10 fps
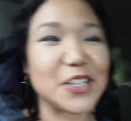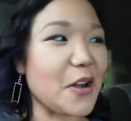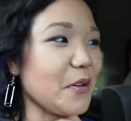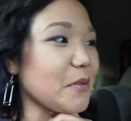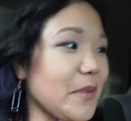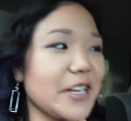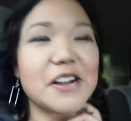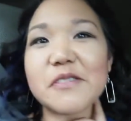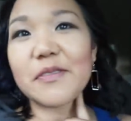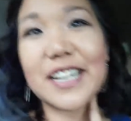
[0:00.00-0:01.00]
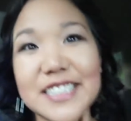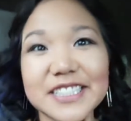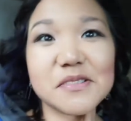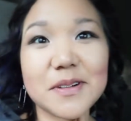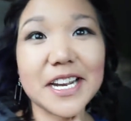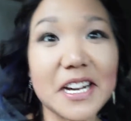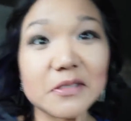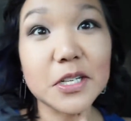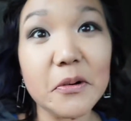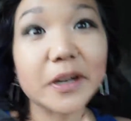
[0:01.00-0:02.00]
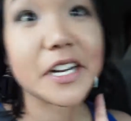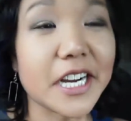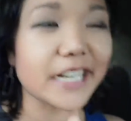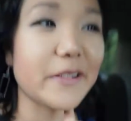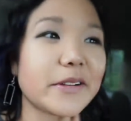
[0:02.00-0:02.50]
So we are finally on the way up to Hawaii Kai.